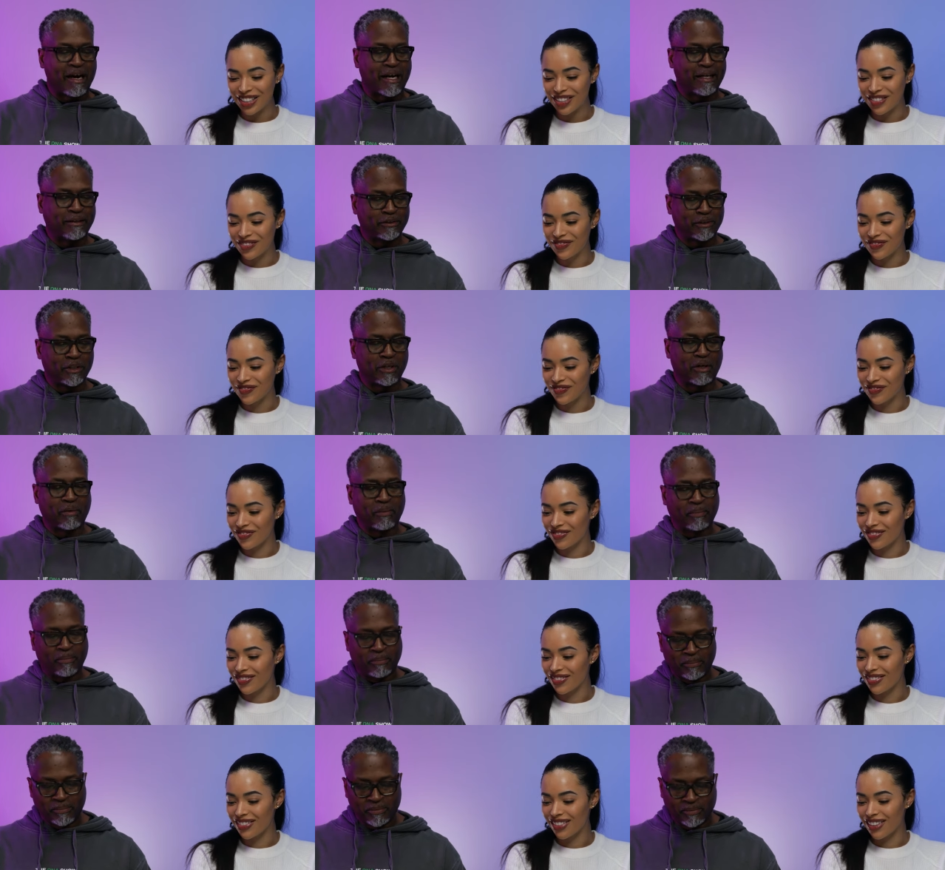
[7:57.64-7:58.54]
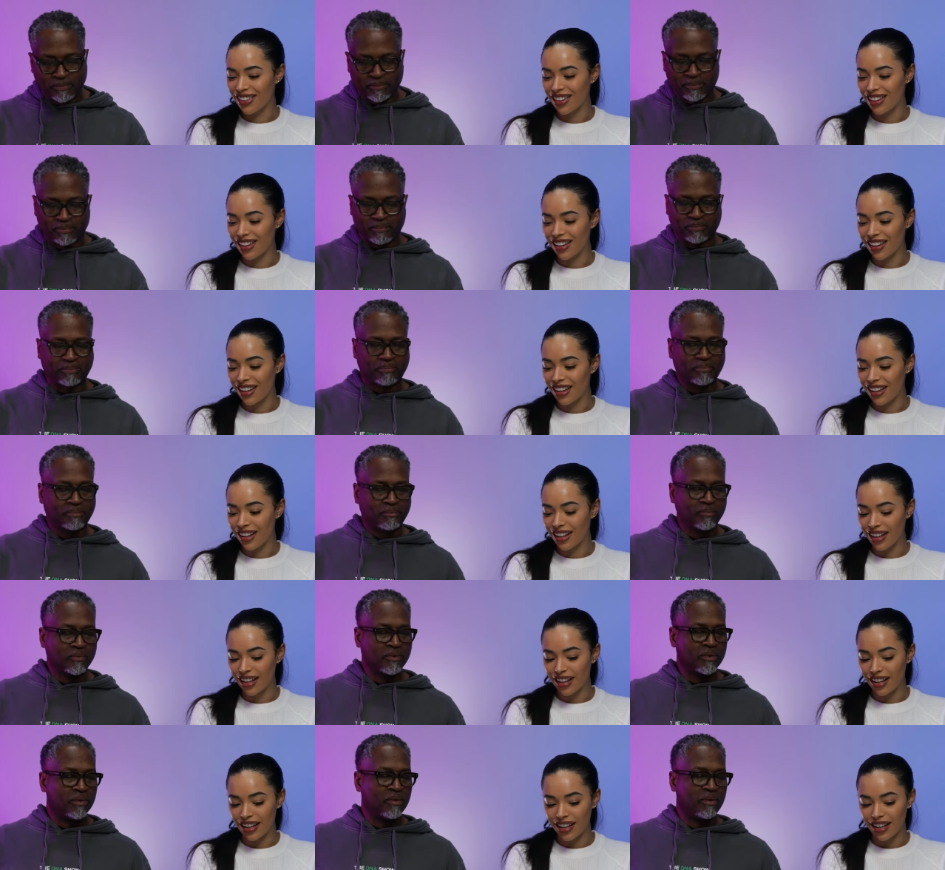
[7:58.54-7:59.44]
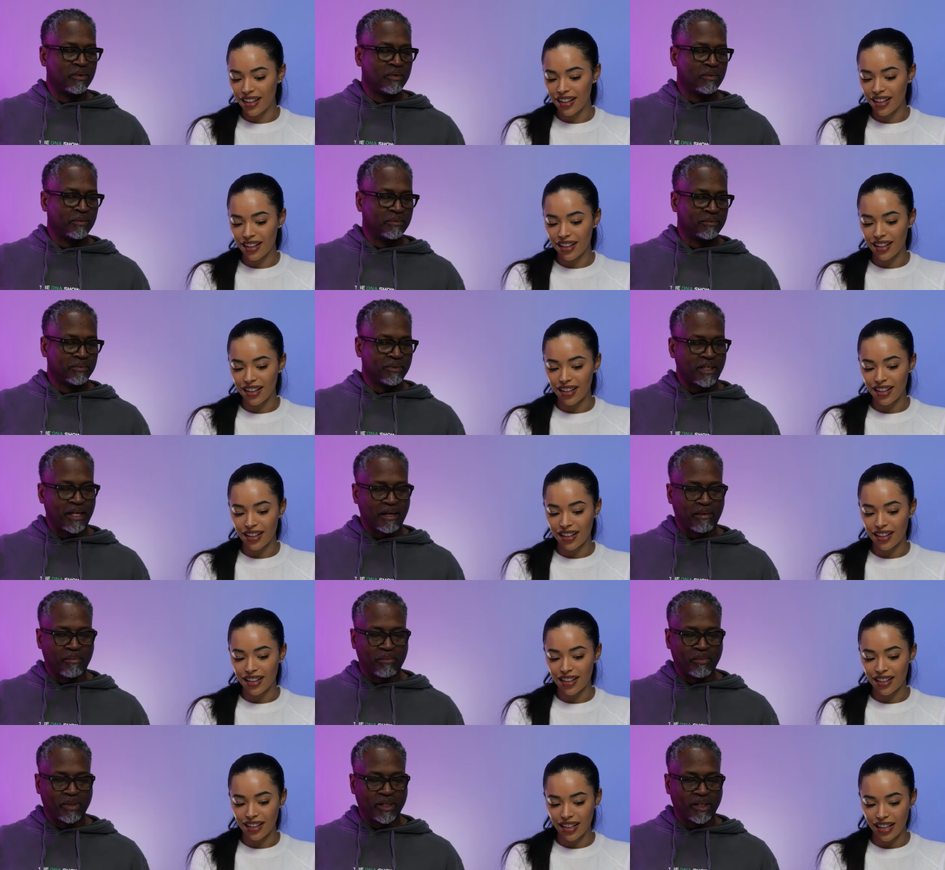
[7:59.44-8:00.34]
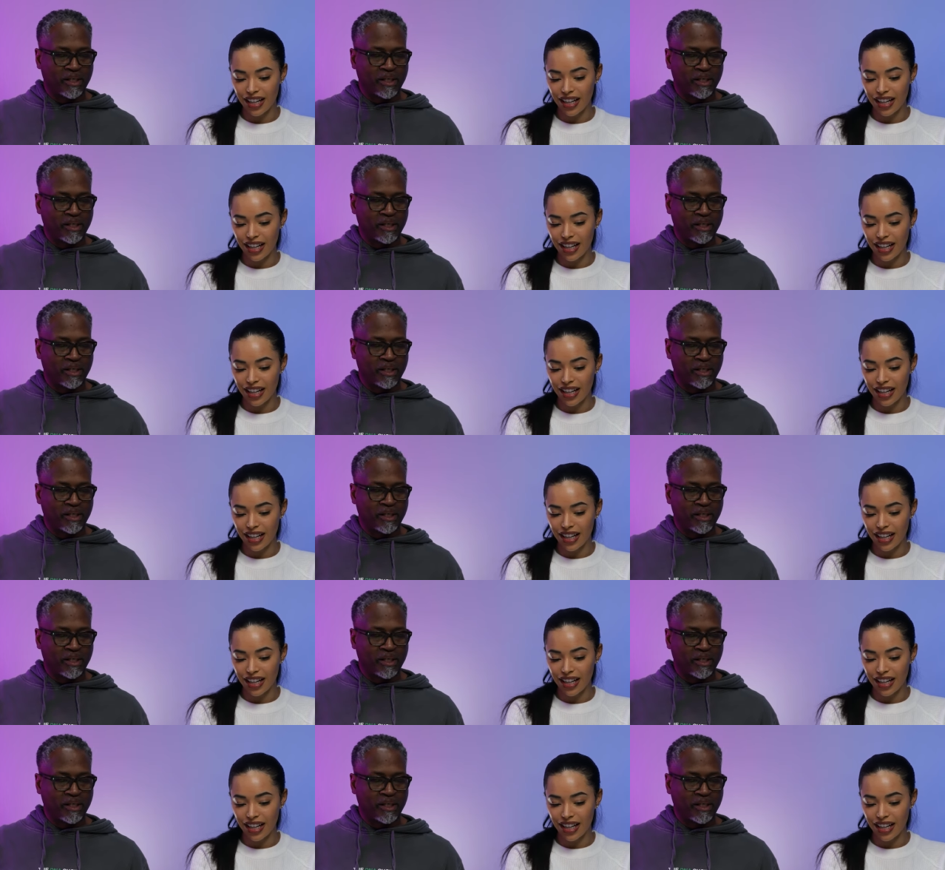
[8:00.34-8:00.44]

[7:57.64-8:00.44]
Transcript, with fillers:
Speaker 1: all right, so. so we good? Yep, we